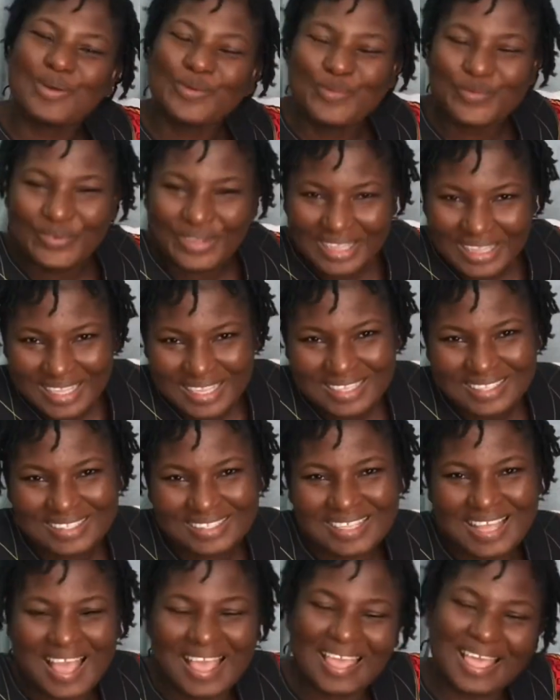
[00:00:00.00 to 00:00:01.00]
With
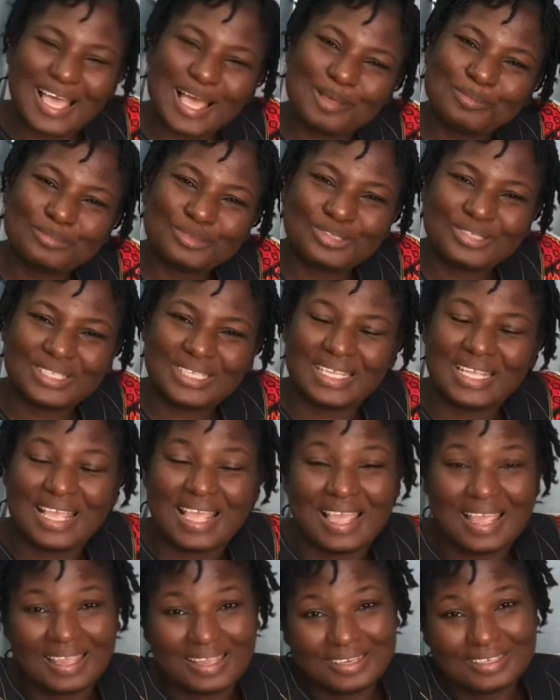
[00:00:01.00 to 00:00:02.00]
this, I come to the
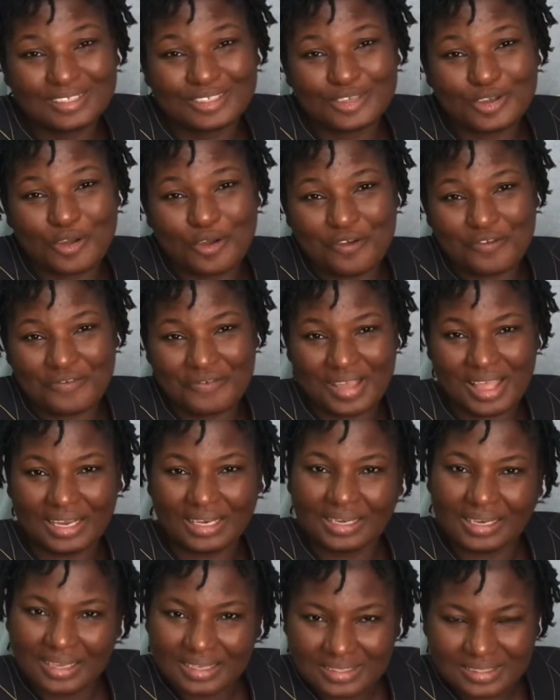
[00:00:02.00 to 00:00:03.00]
end of our
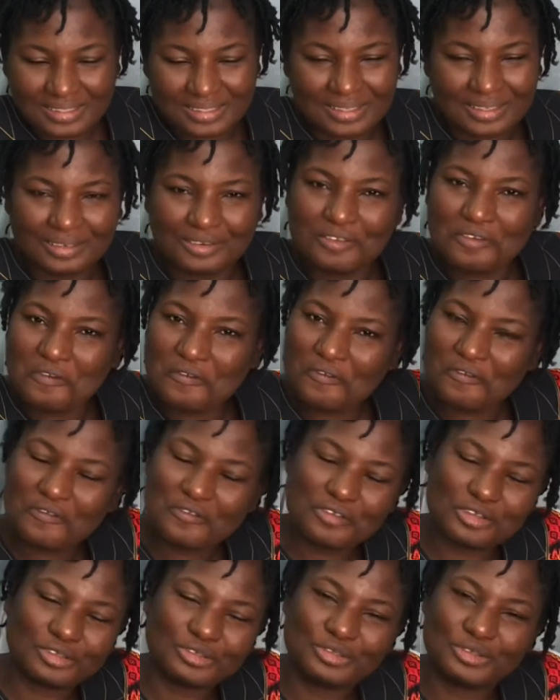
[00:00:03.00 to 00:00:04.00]
lesson
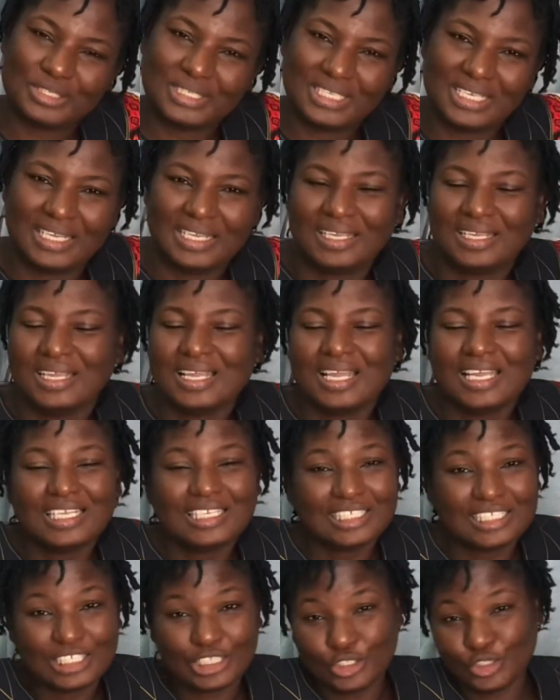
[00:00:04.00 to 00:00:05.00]
for today.
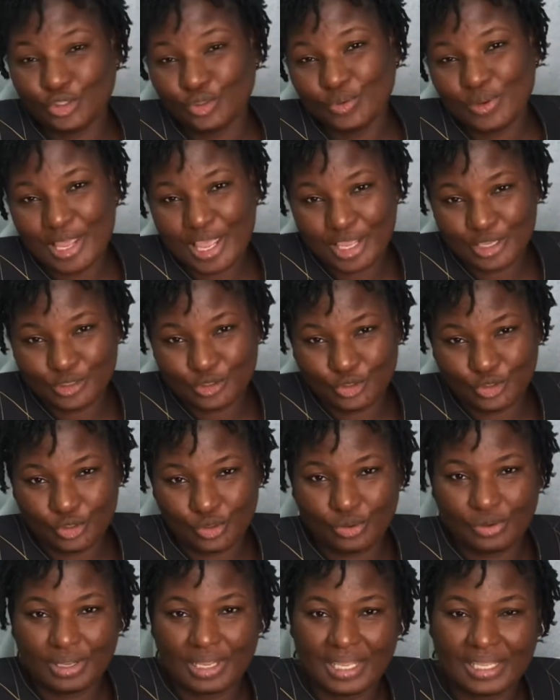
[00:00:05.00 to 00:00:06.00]
Did you
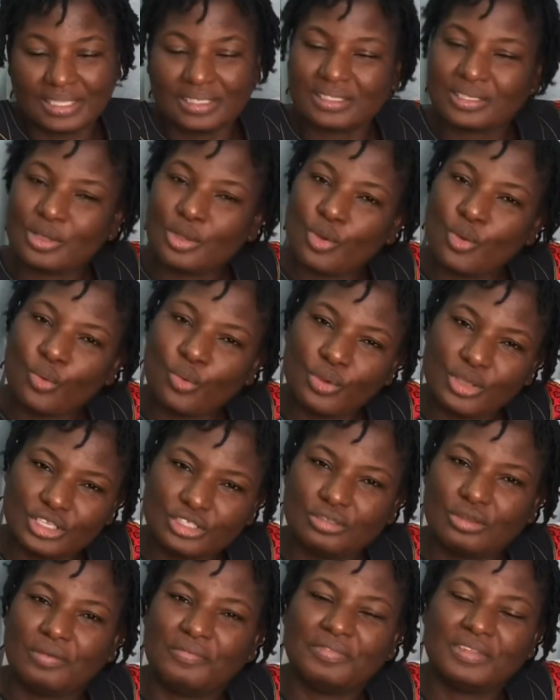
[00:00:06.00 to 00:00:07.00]
enjoy it?
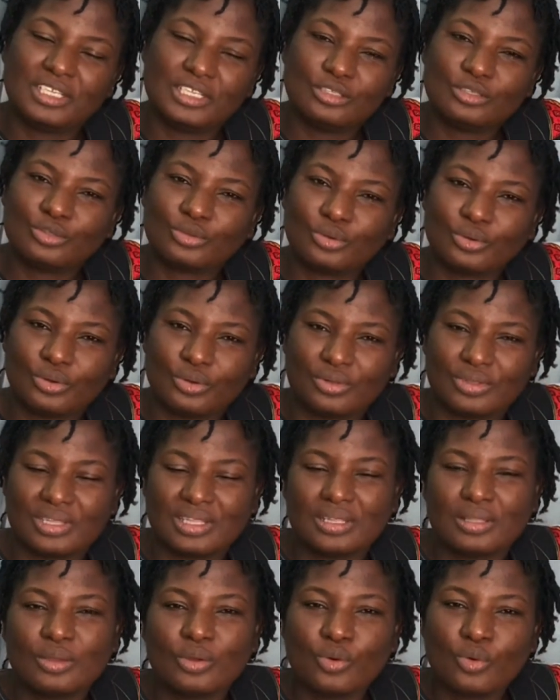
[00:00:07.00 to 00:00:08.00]
Which of these
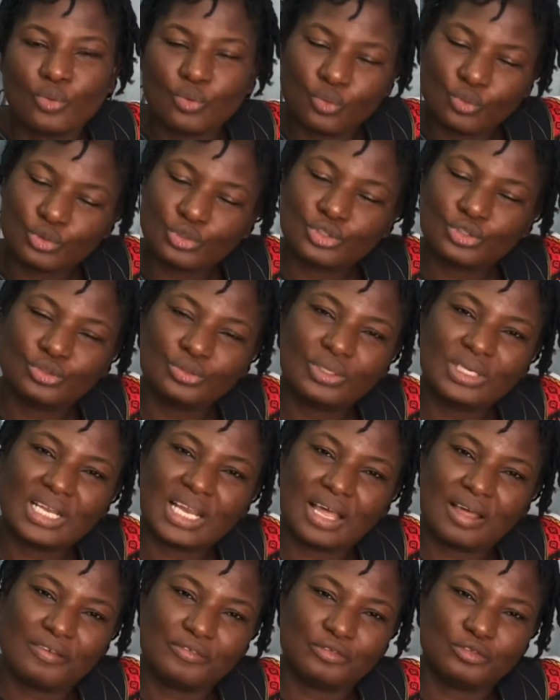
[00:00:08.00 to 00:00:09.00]
cloth would you
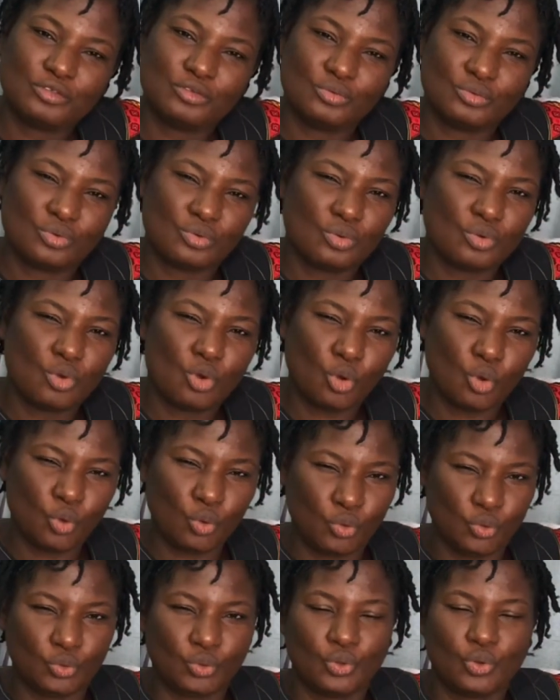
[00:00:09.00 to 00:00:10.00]
love to
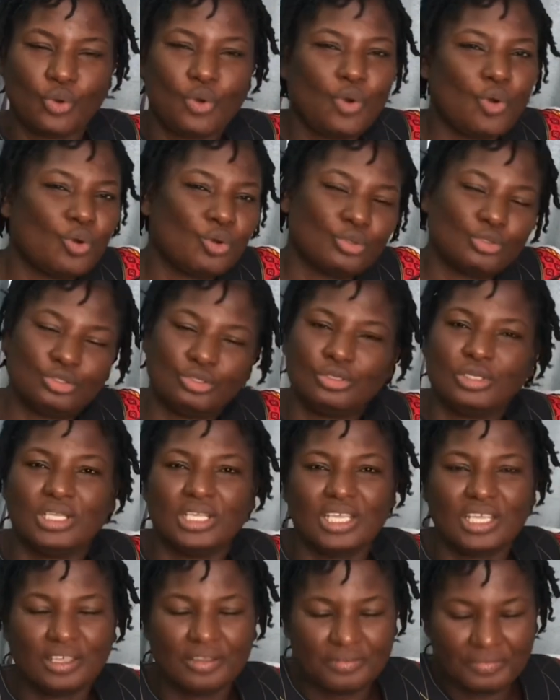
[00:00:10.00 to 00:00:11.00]
own or to
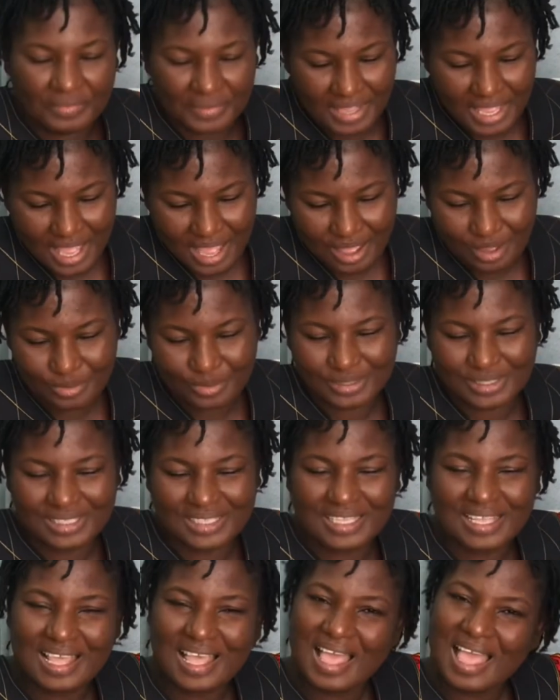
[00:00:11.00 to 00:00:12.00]
give out?
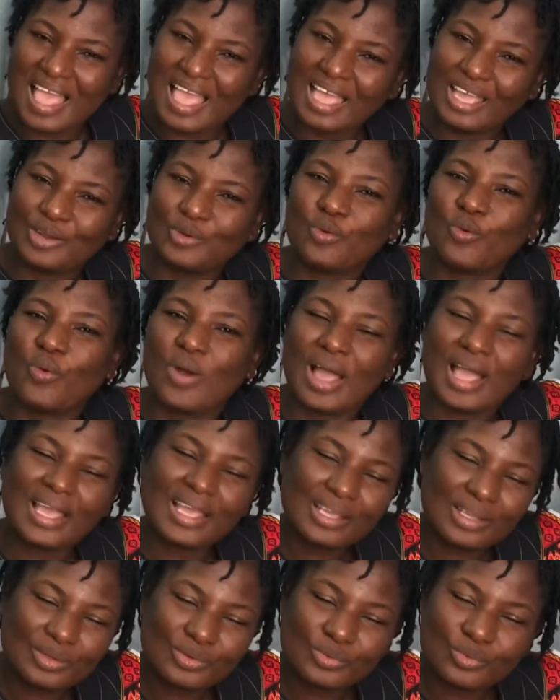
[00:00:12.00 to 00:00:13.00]
And
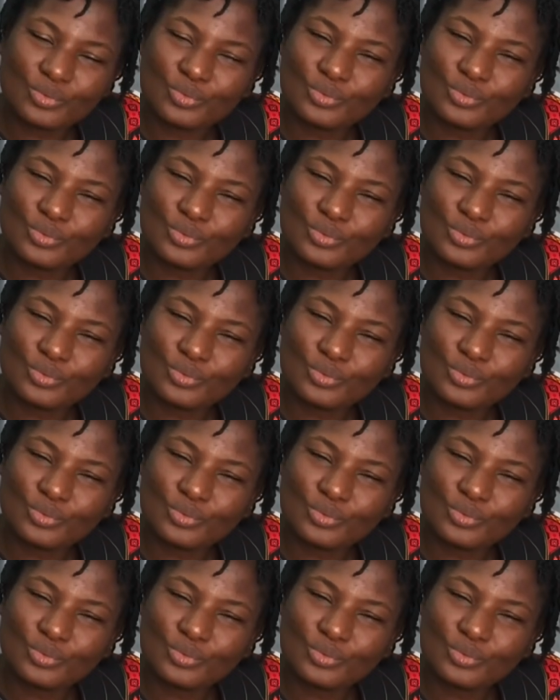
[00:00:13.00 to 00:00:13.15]
why